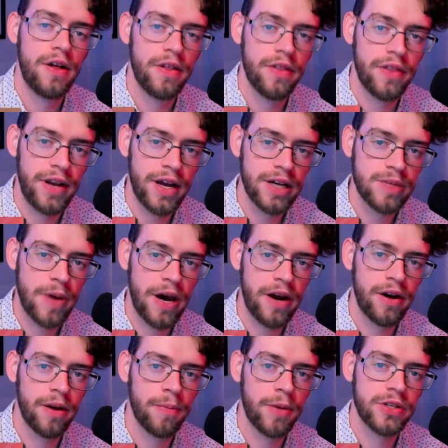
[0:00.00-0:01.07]
The next pattern
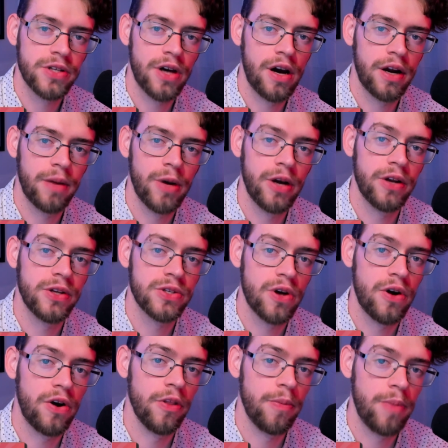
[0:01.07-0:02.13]
I'm going to talk about is
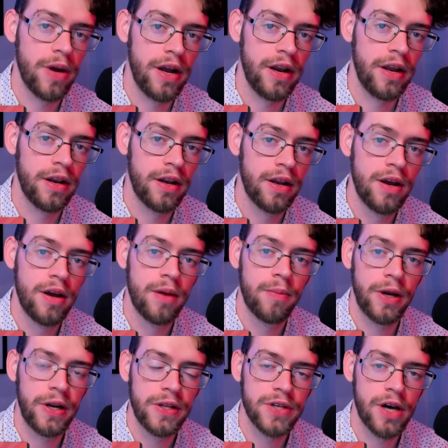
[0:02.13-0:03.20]
called a pennant.
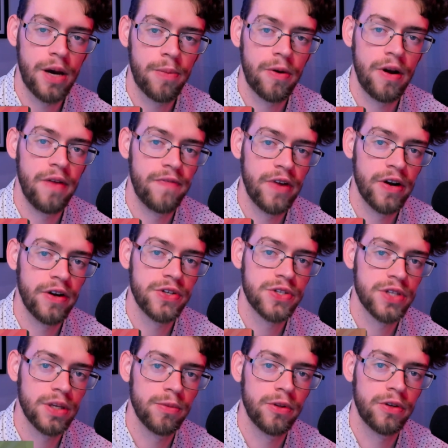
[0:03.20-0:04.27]
Pennants operate very
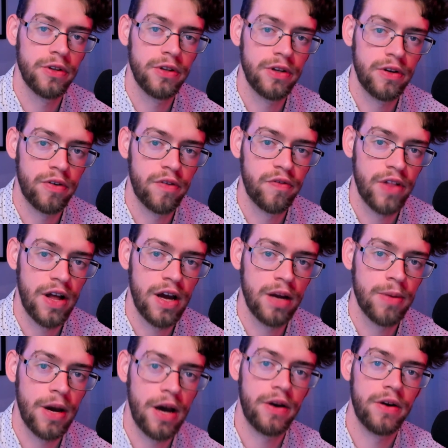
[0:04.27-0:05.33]
similarly to a flag
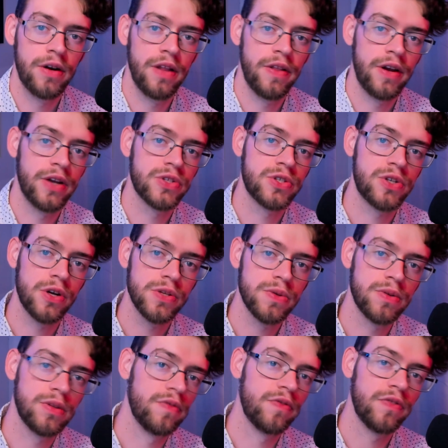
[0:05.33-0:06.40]
pattern in that it starts
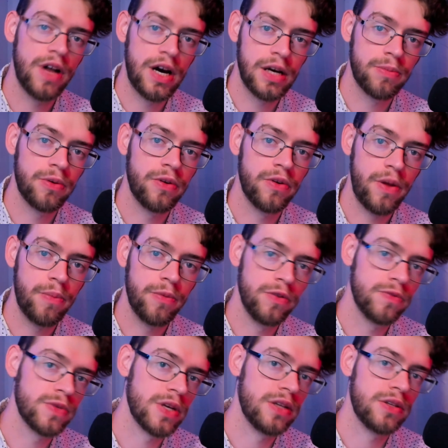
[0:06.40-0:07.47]
with a flagpole that
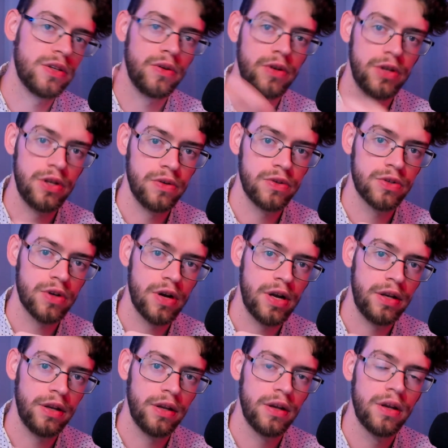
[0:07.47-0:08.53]
moves into a new trend.